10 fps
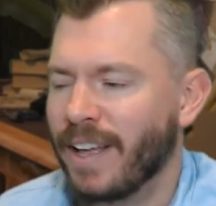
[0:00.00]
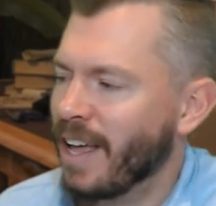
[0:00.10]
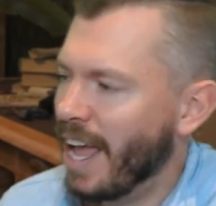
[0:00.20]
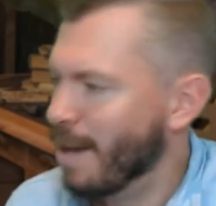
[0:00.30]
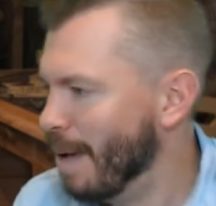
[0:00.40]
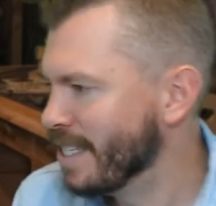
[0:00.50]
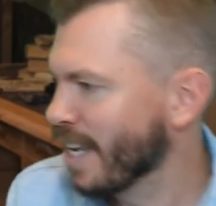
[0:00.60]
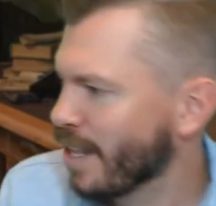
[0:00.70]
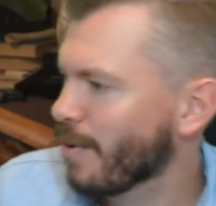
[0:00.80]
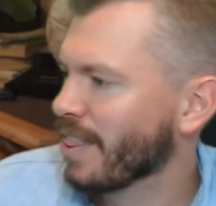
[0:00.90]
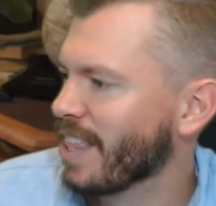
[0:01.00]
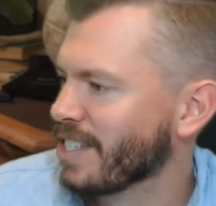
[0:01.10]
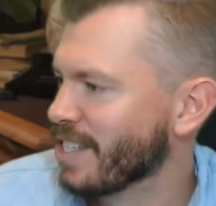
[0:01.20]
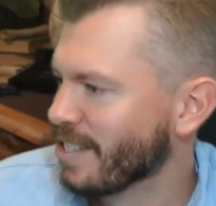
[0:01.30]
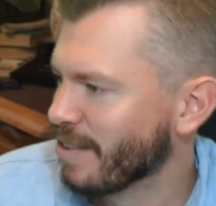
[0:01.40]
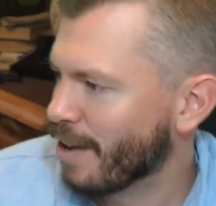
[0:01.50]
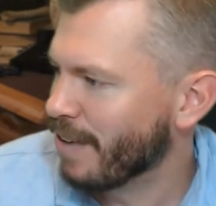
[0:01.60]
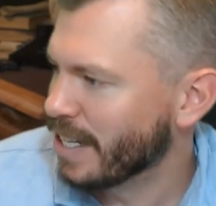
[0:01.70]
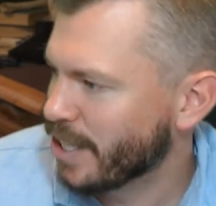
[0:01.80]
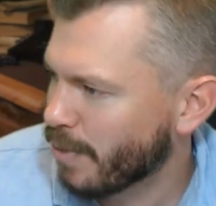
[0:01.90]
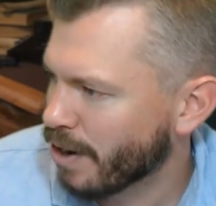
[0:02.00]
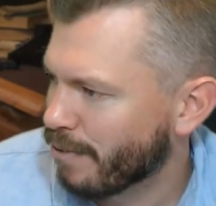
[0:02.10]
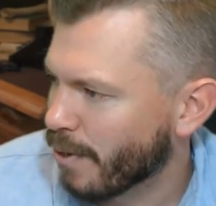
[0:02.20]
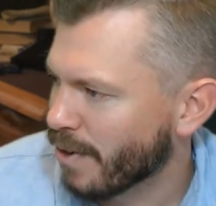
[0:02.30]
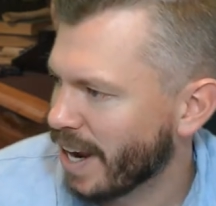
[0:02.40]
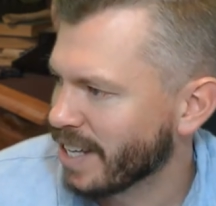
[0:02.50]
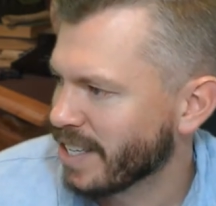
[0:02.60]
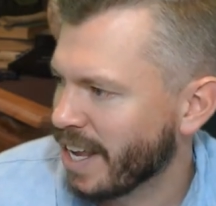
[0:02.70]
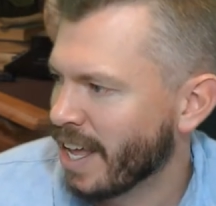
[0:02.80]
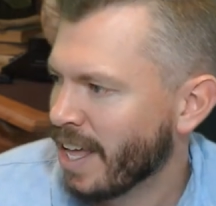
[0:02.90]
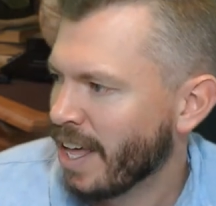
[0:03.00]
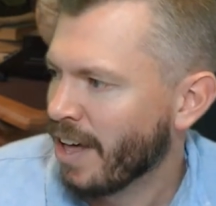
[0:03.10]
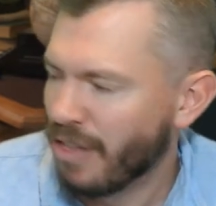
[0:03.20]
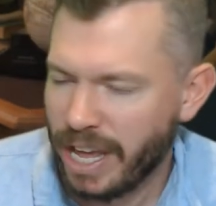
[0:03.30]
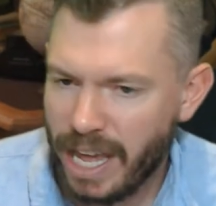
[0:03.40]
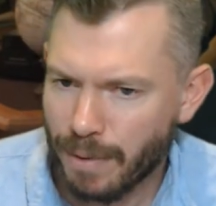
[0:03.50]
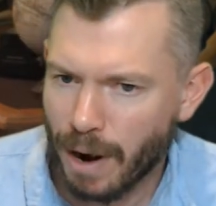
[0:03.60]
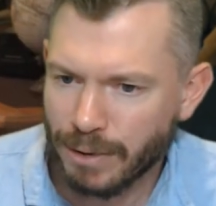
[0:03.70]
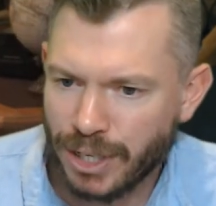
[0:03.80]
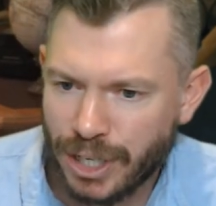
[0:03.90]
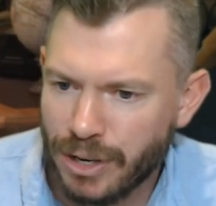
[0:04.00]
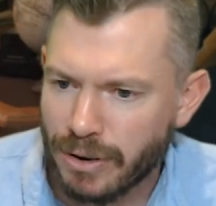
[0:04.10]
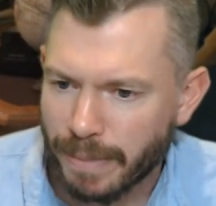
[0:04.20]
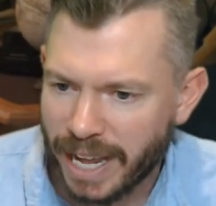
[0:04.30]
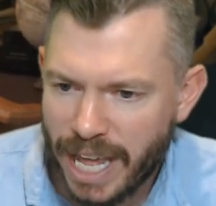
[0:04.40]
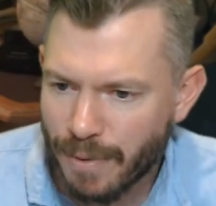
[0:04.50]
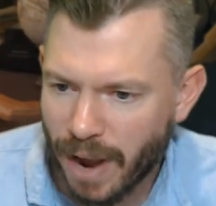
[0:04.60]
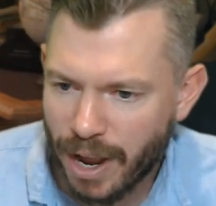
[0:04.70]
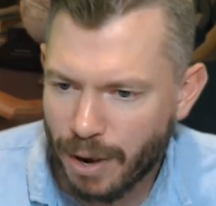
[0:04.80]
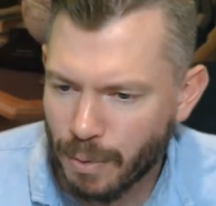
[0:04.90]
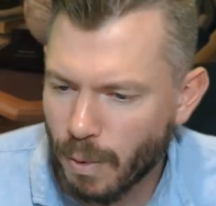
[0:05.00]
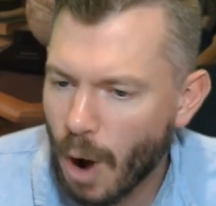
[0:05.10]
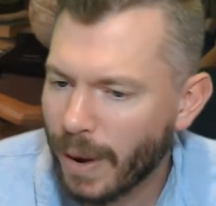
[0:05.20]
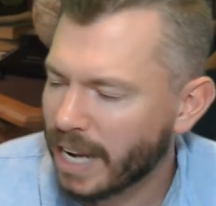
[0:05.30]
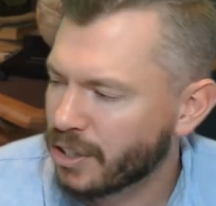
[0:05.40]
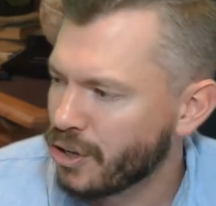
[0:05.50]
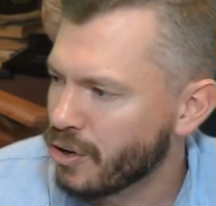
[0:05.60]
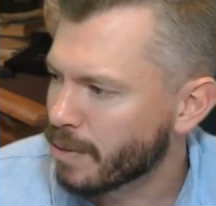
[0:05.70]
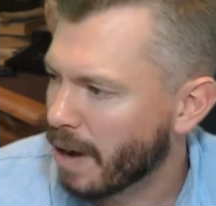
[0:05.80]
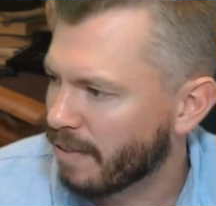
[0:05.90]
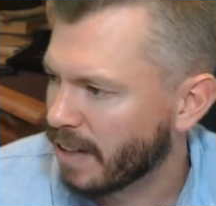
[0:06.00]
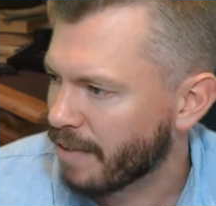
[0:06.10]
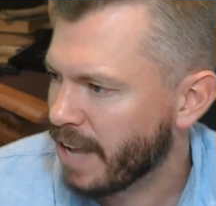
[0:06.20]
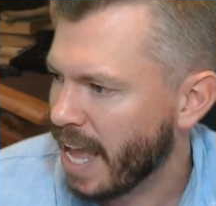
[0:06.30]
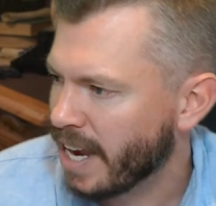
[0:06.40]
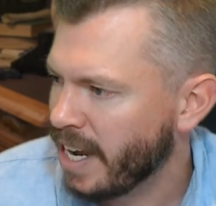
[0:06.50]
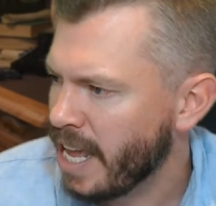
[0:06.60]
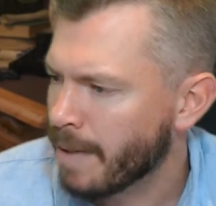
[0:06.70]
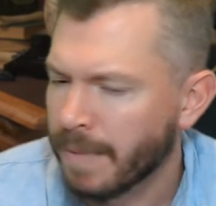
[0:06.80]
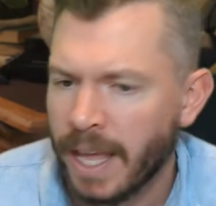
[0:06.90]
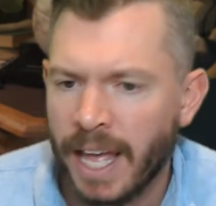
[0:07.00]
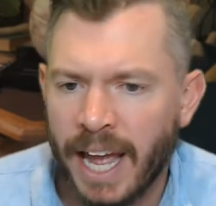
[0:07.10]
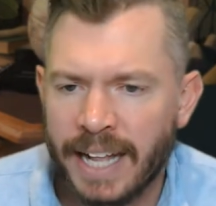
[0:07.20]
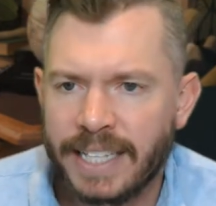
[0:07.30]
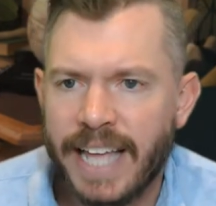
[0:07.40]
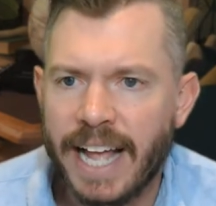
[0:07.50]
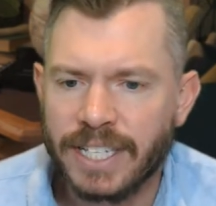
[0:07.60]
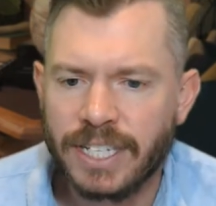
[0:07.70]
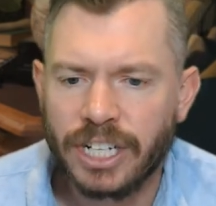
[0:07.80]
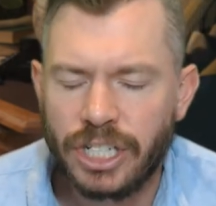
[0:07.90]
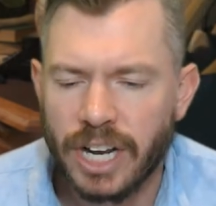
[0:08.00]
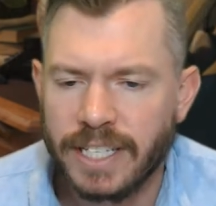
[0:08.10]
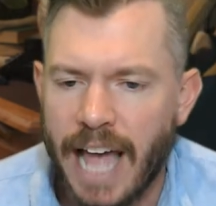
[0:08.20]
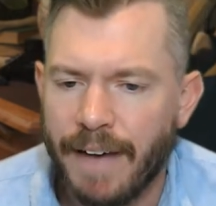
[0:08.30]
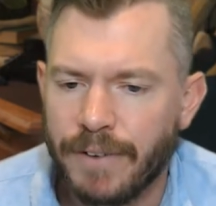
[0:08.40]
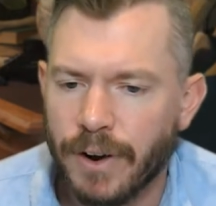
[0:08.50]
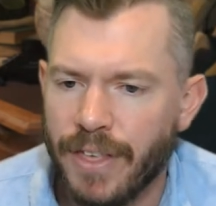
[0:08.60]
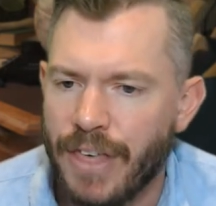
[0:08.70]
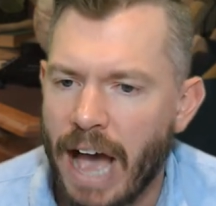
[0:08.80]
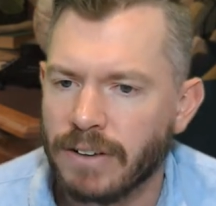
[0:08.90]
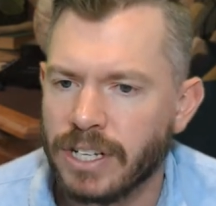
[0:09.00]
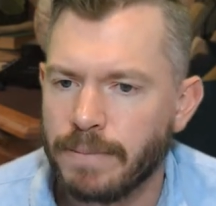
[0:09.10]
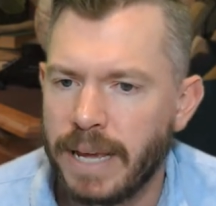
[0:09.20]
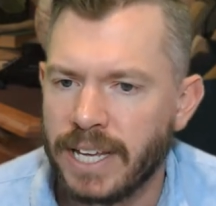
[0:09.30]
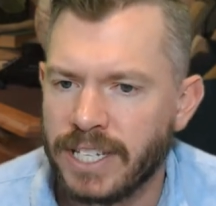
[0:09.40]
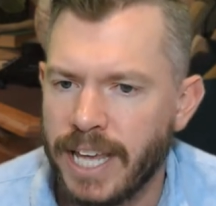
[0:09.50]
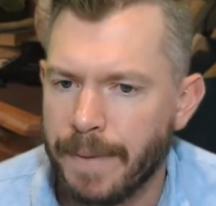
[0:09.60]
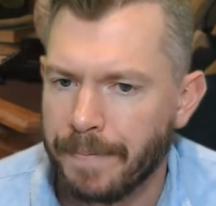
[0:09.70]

And basically, what this is a fancy word for, right, is like the hero's tomb, a, he a heroic tomb of Lefkandi, and it dates to just after 1000 BC.